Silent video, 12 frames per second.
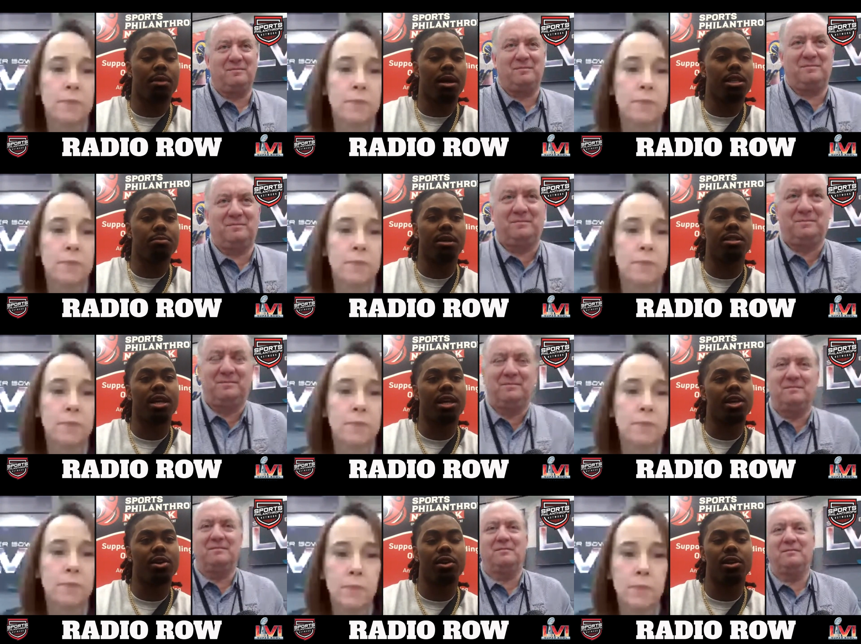Speaker 1: is my,
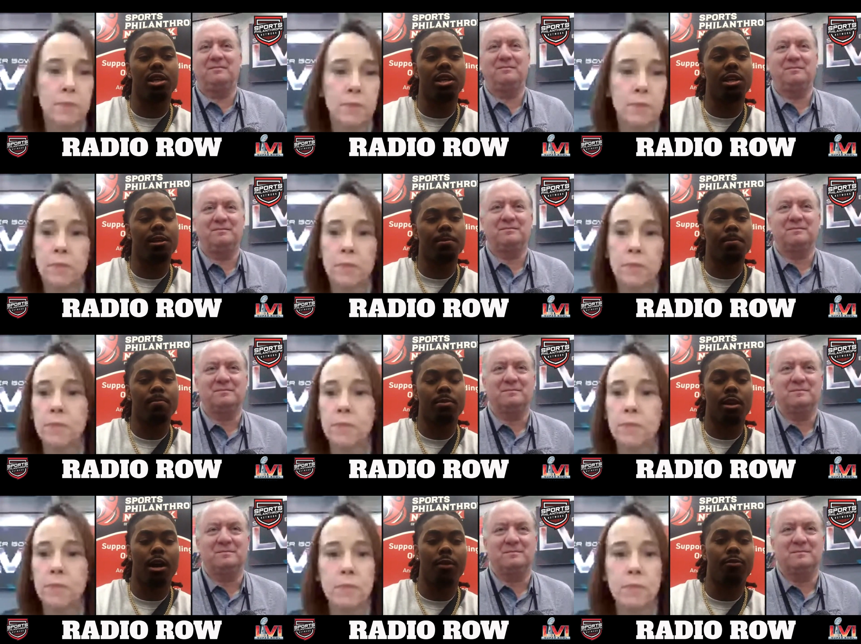second year. This my,
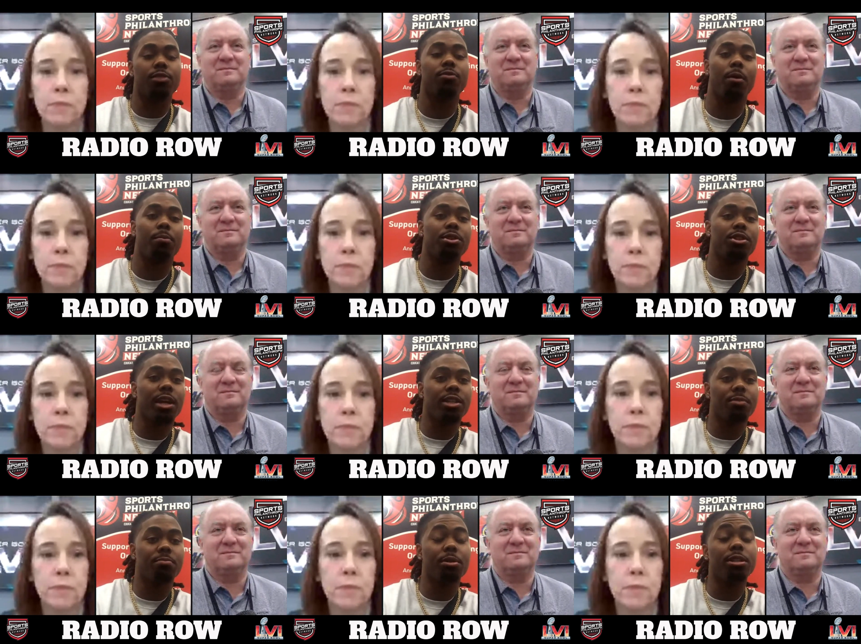uh, first of all, I
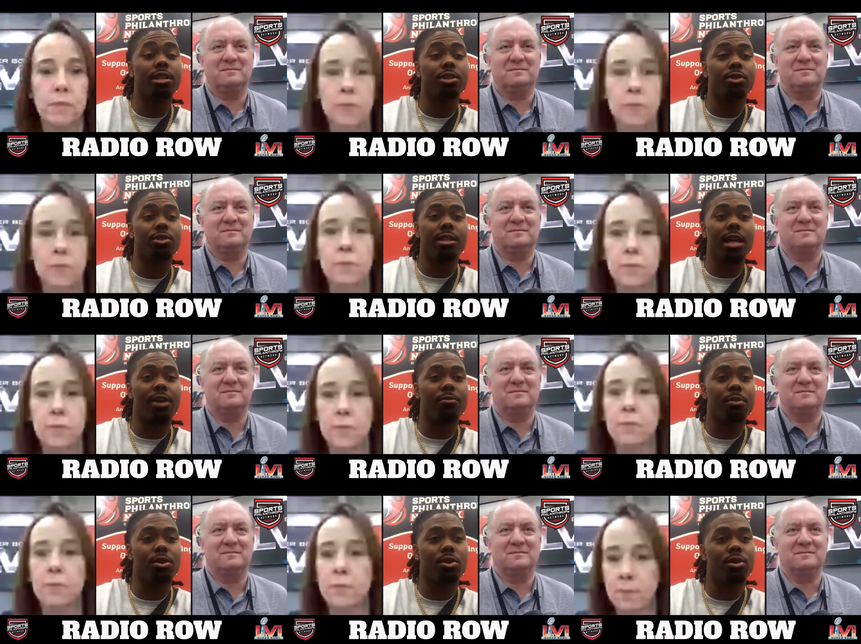appreciate, appreciate you guys
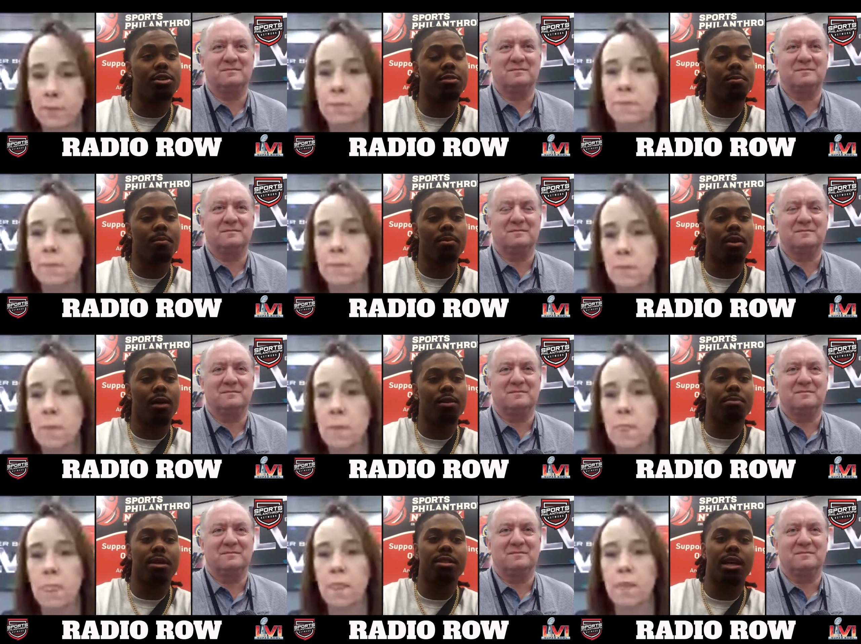having me on. Uh,
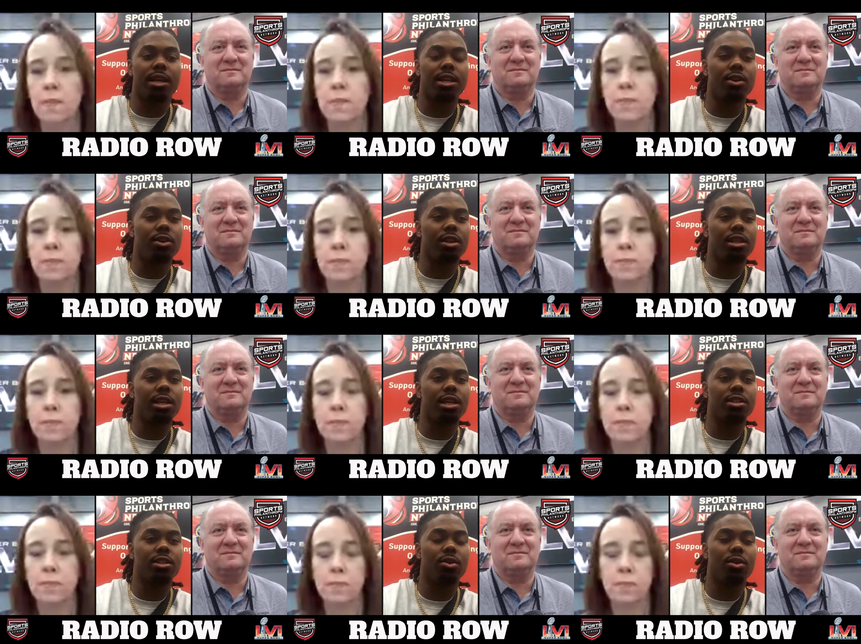this is my second year in the
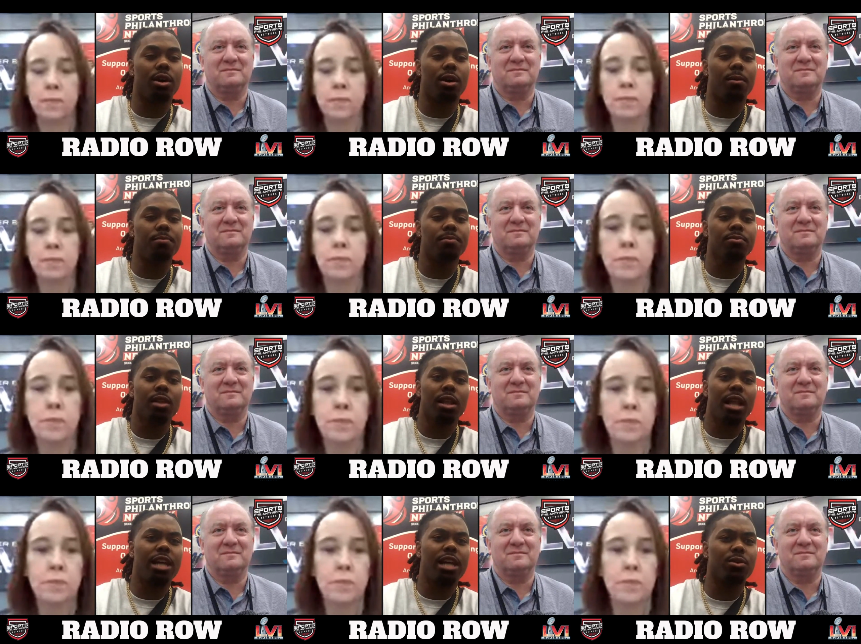league, so um,
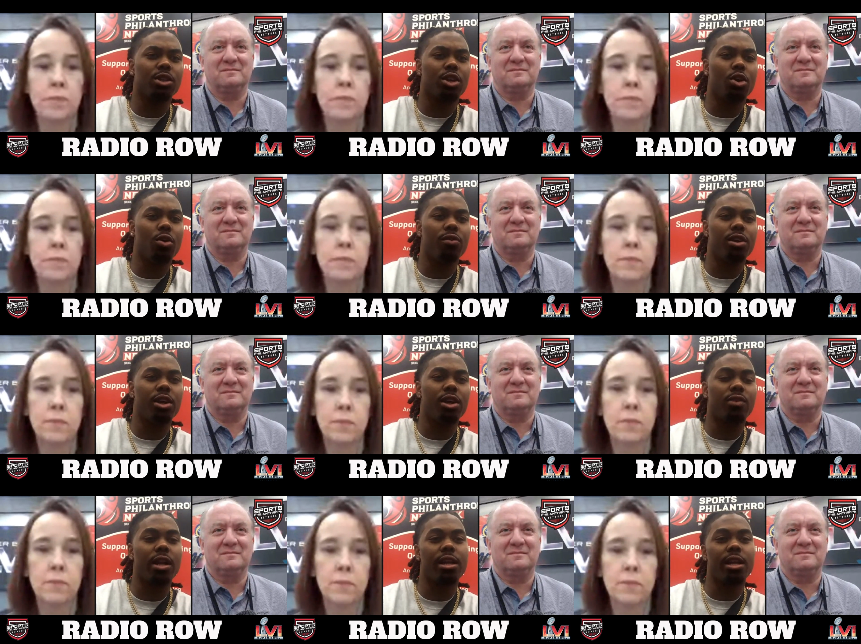last year was a COVID year,
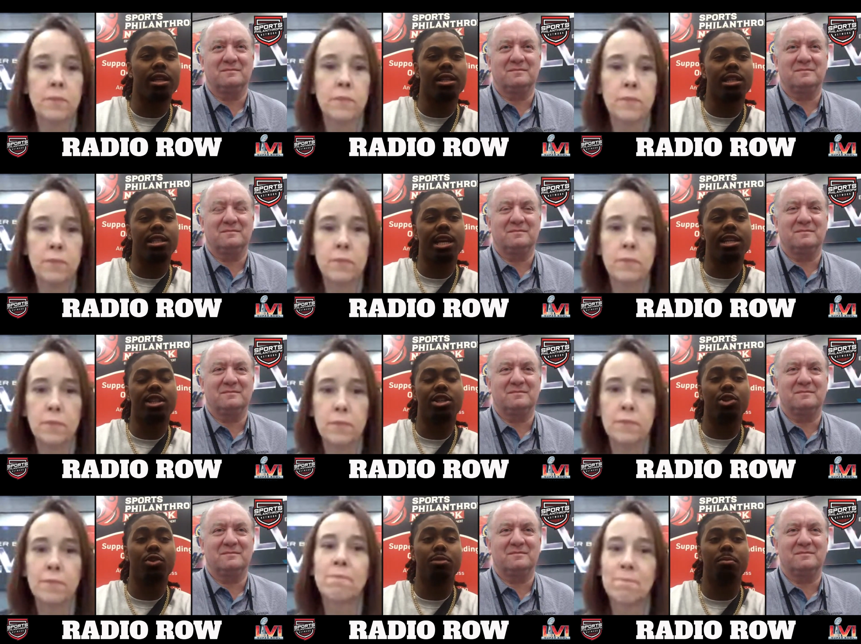so I didn't get a, a chance to
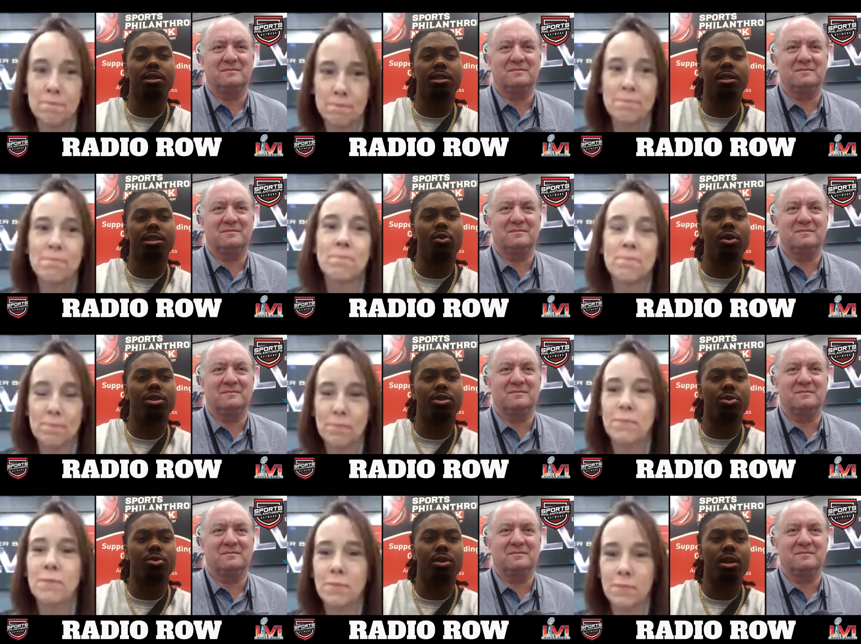do as much as I wanted
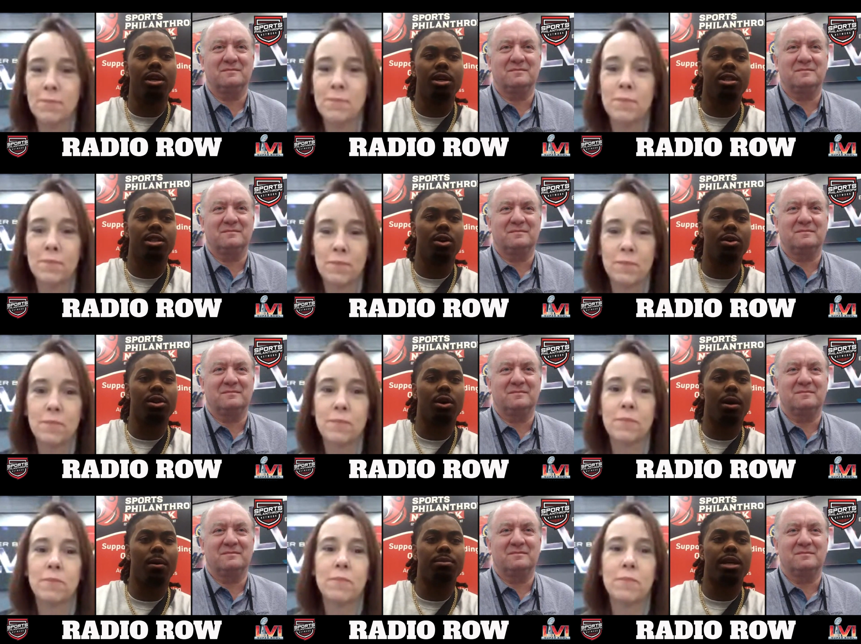to. So, you know,
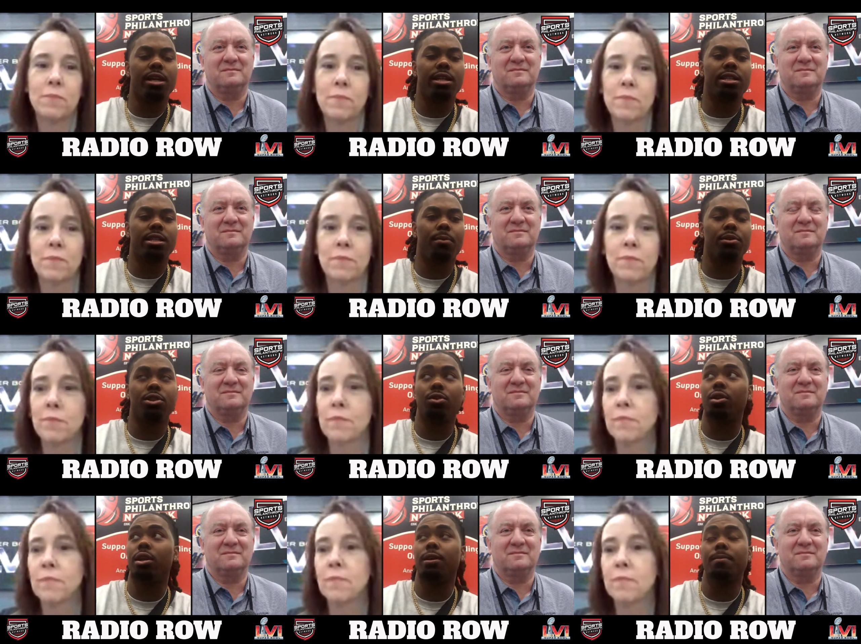I'm taking this
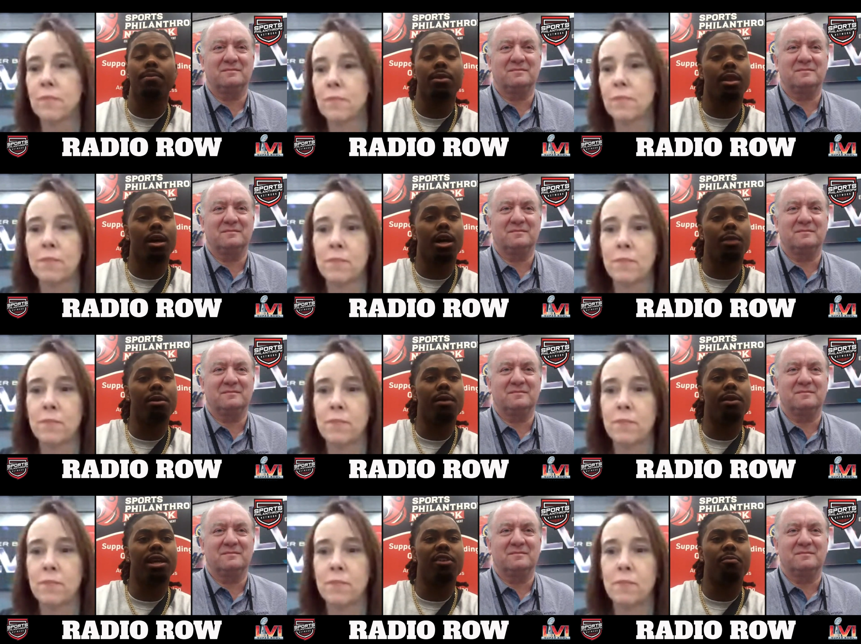opportunity uh, to be
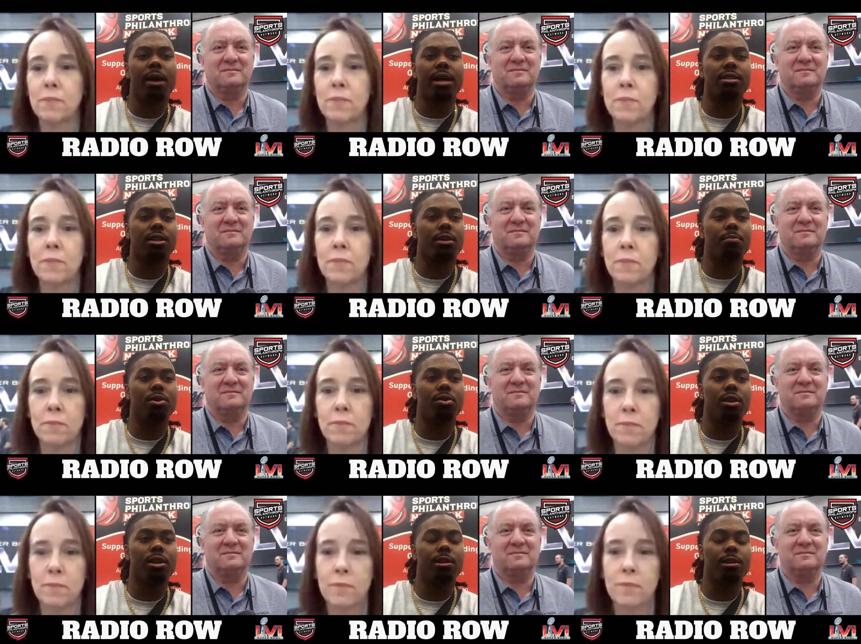able to give back to the
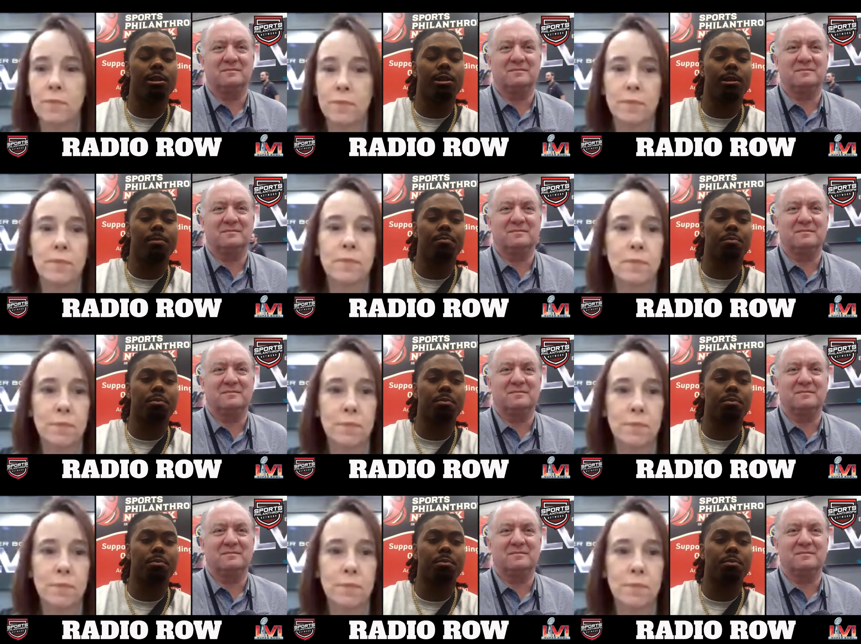community. Um,